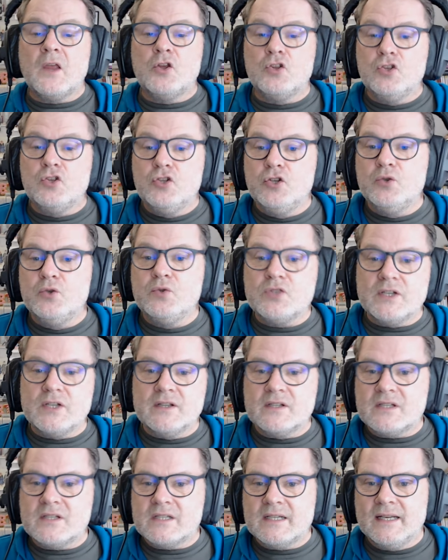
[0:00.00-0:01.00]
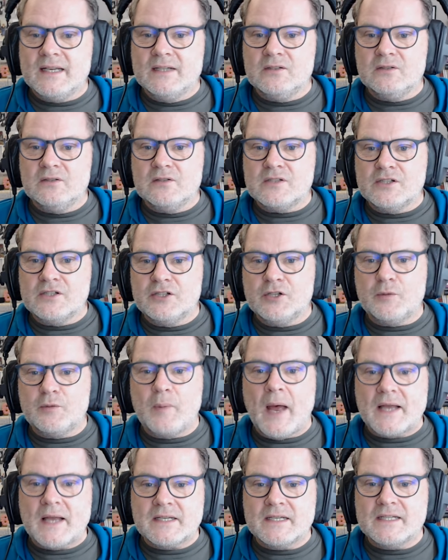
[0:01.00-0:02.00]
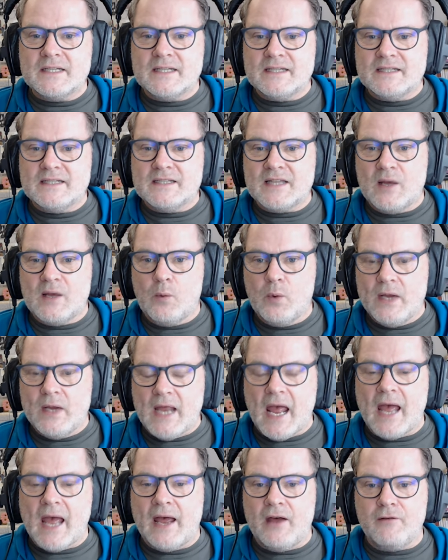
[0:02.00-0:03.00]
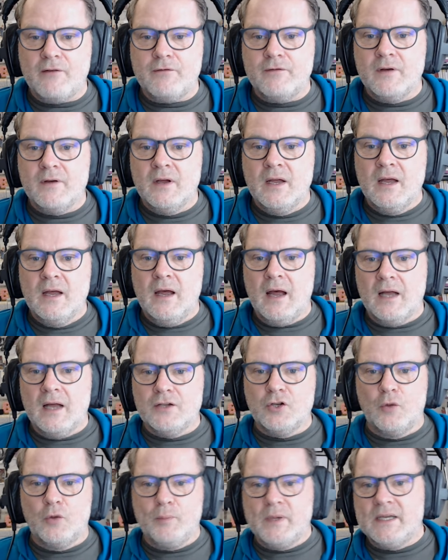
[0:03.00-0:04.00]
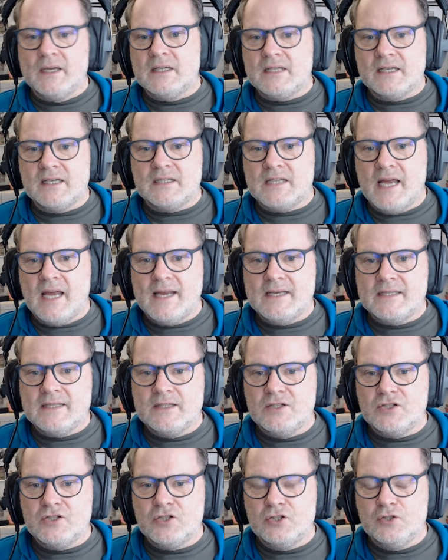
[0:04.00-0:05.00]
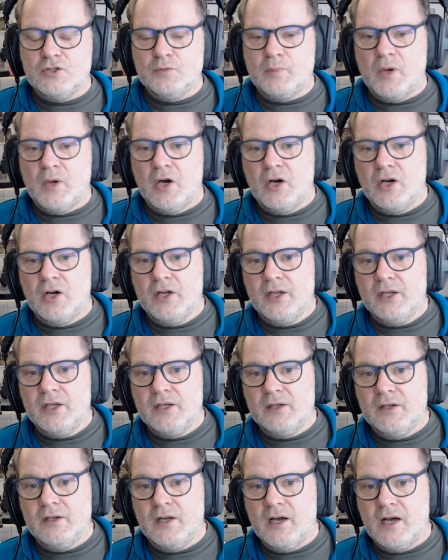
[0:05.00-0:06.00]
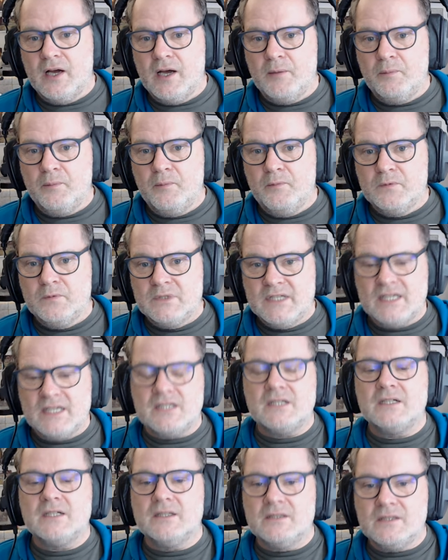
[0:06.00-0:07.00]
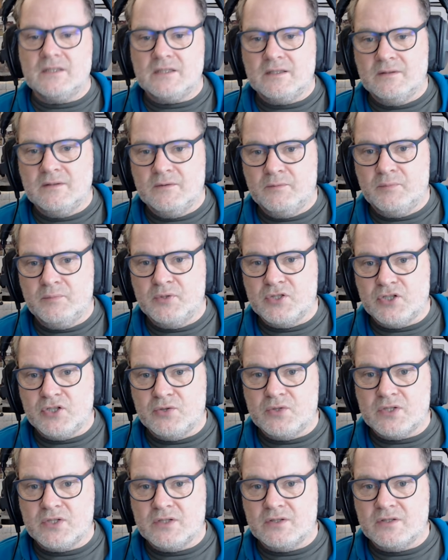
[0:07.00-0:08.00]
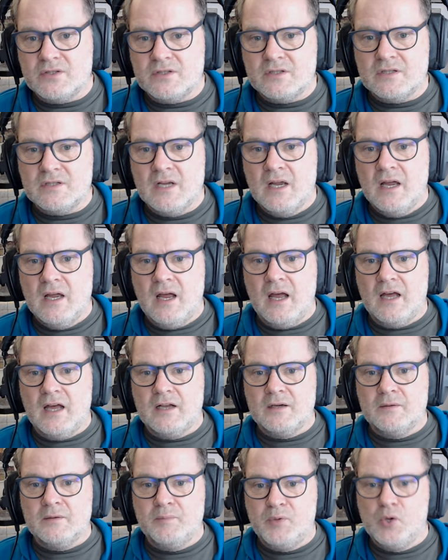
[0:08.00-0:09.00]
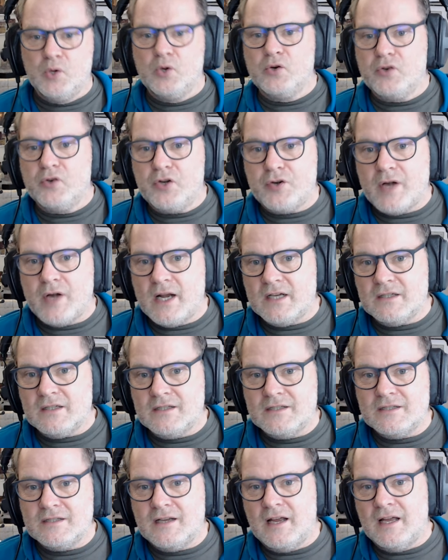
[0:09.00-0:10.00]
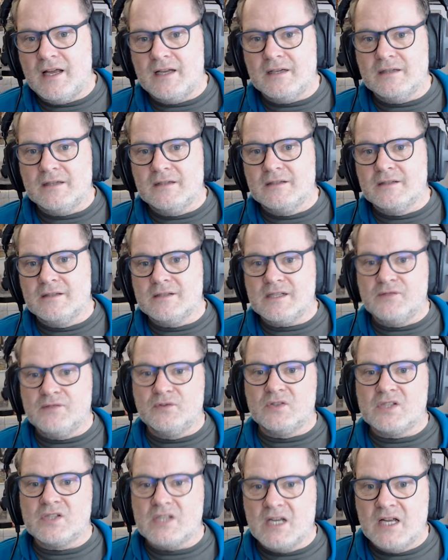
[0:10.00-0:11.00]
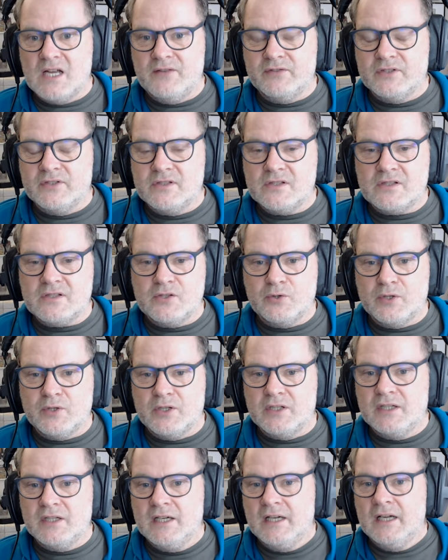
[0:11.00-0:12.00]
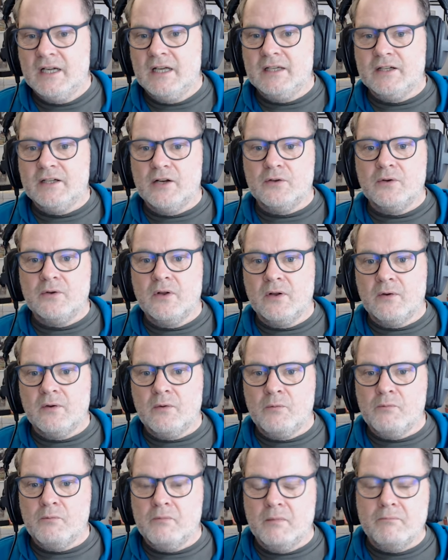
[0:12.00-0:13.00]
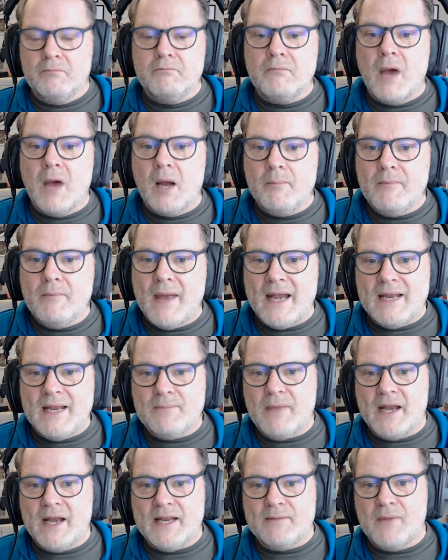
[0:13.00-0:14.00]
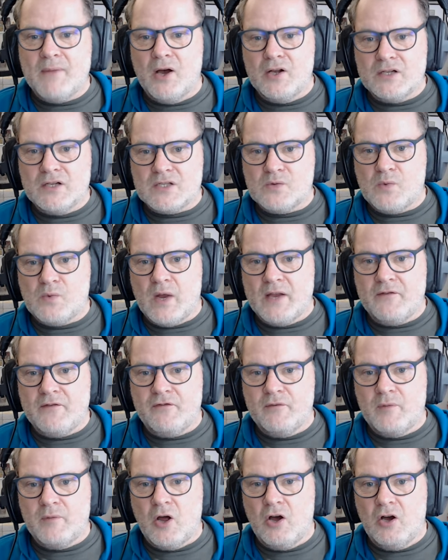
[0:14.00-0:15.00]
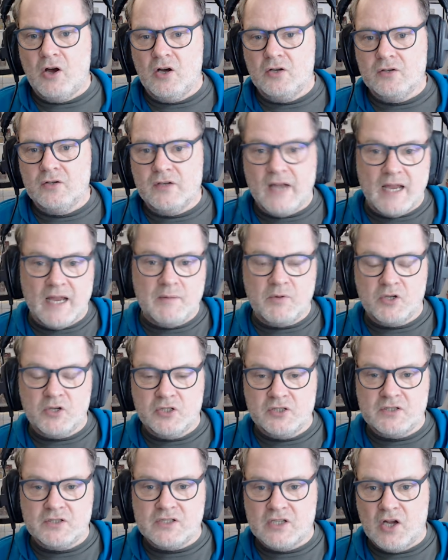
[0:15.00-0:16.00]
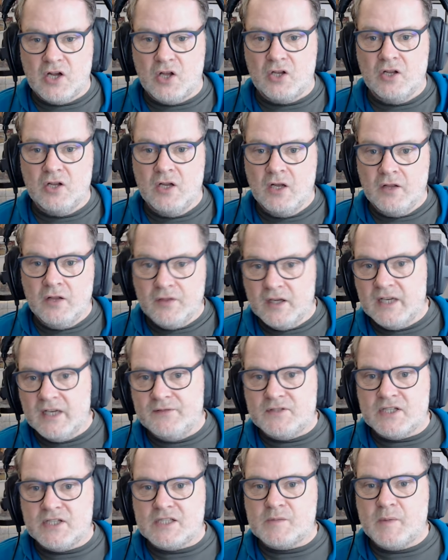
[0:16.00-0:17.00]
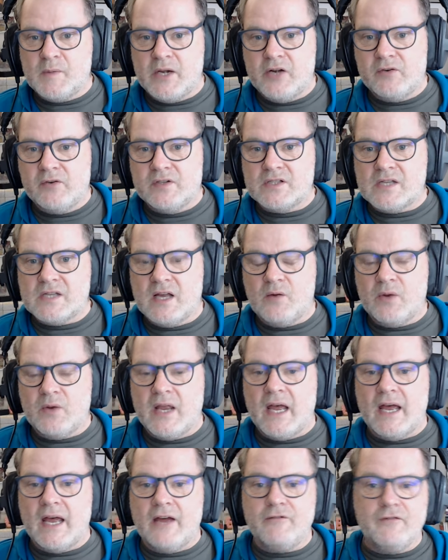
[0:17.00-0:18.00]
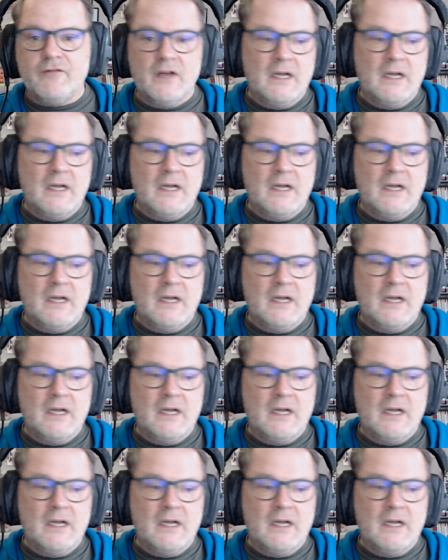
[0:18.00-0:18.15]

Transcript: using the skills and capacities that we have and not being dictated to by uh, distant producers and bureaucrats and civil servants who are you know m- many many miles away from our neighborhoods and our the lived experience that we have